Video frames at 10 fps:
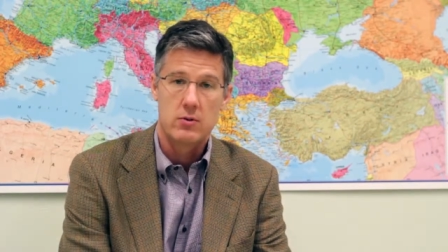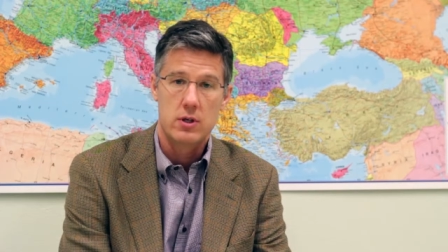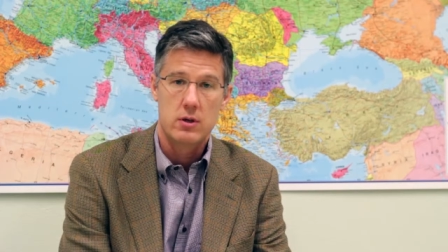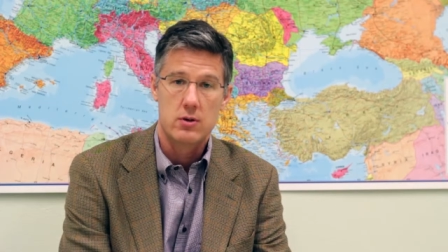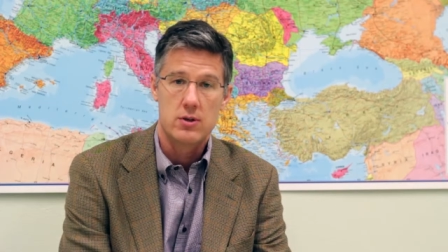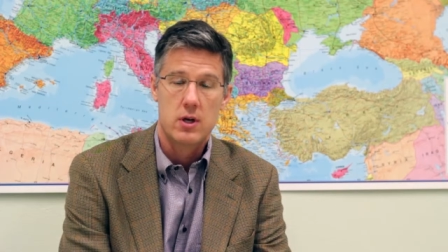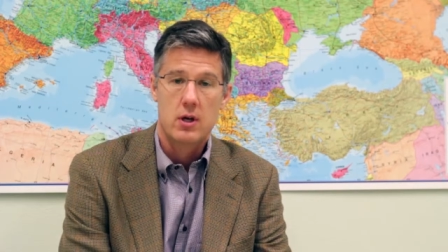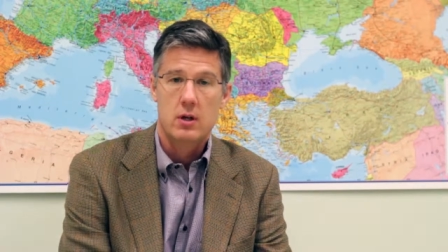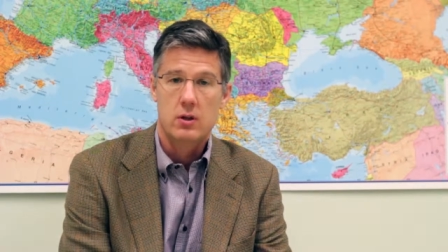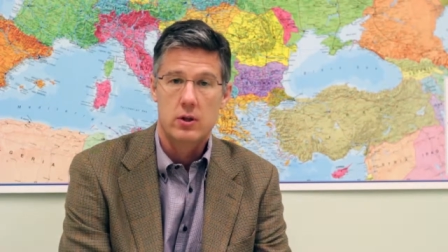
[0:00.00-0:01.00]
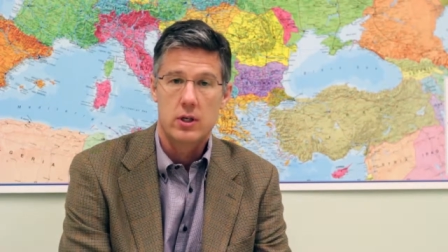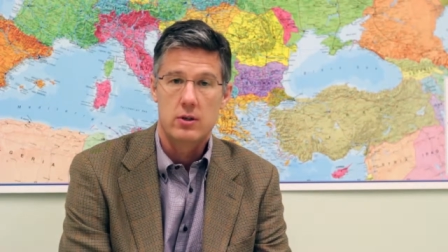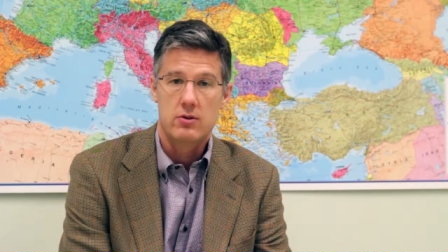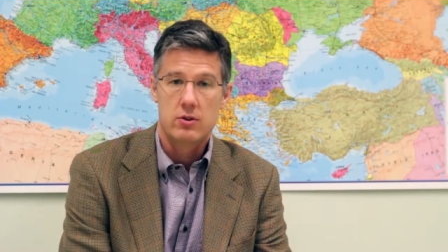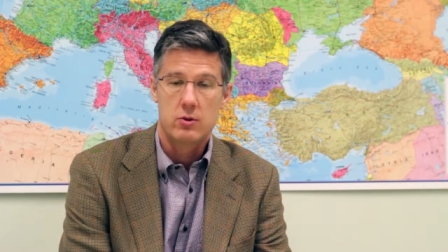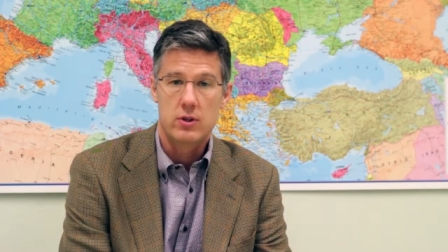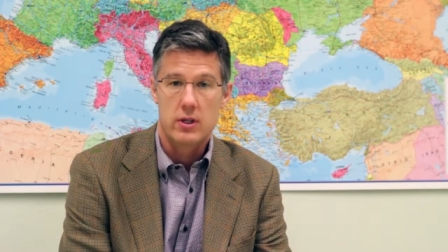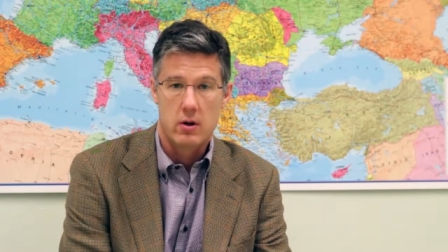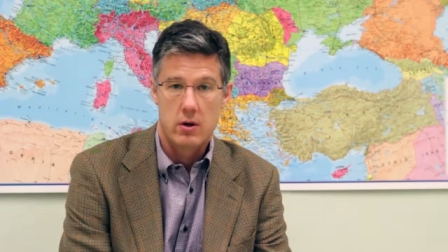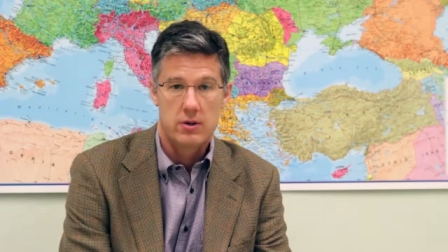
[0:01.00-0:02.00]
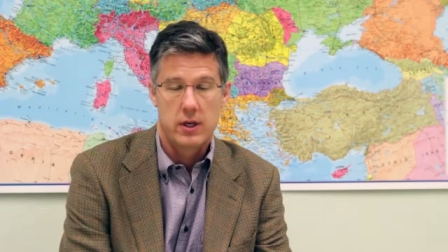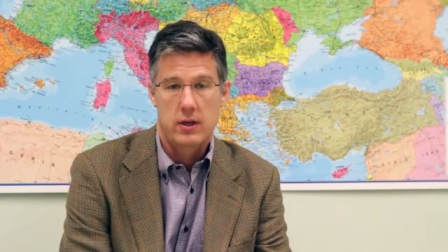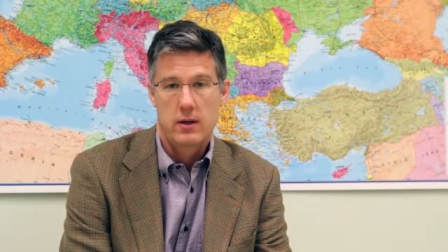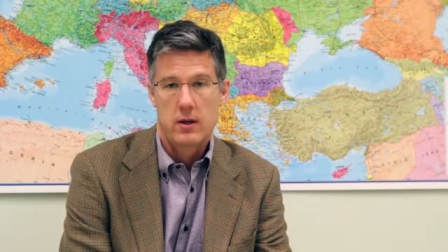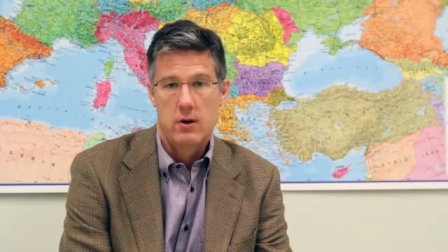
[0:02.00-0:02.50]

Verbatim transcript: years, looking to the Arctic